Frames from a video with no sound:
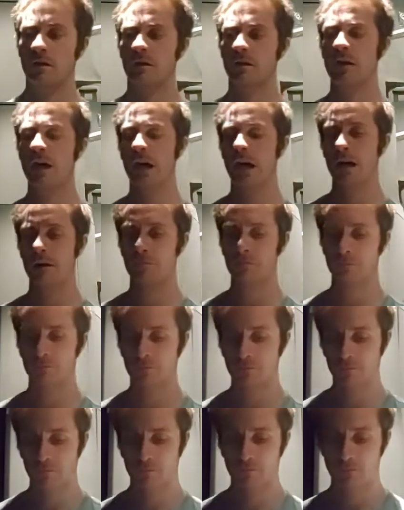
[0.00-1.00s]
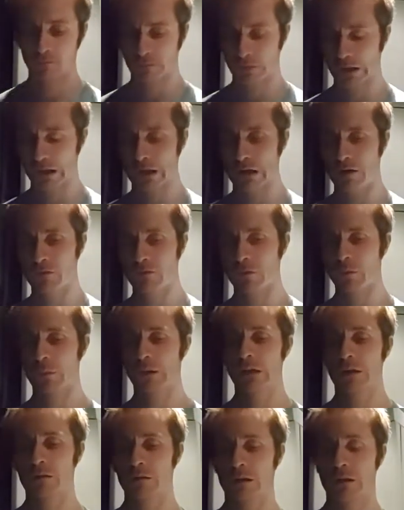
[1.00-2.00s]
that the
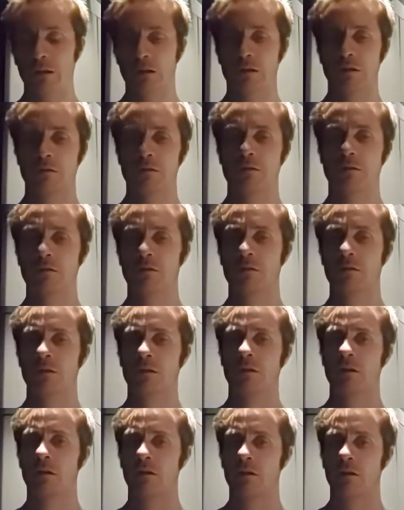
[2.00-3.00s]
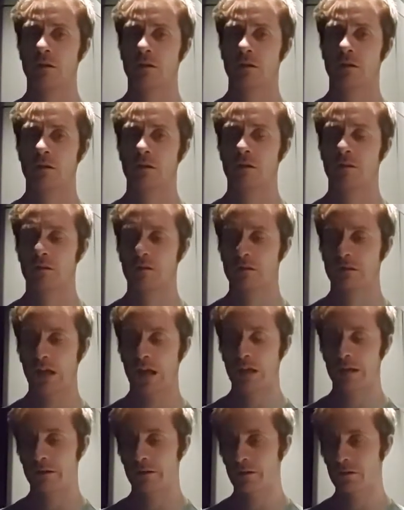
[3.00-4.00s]
government is
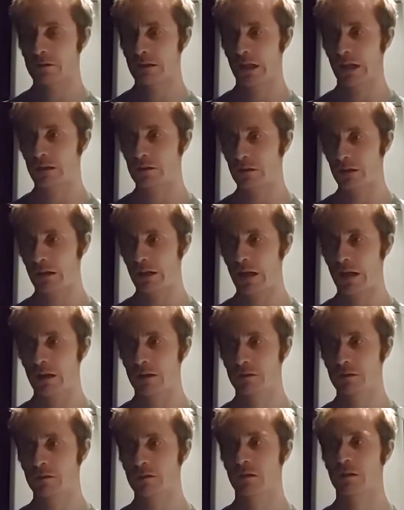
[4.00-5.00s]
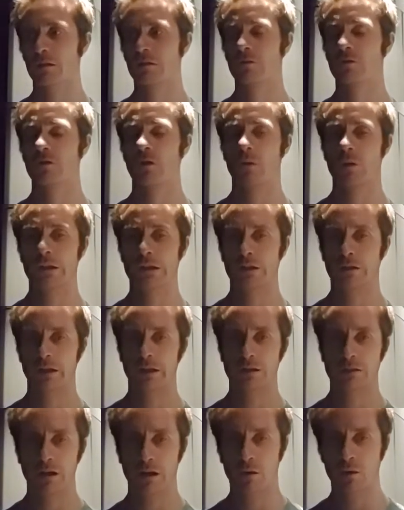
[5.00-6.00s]
setting their stance against, showing their
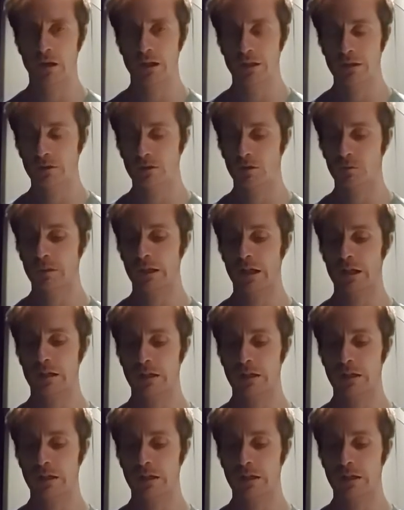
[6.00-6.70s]
anti whiteism yet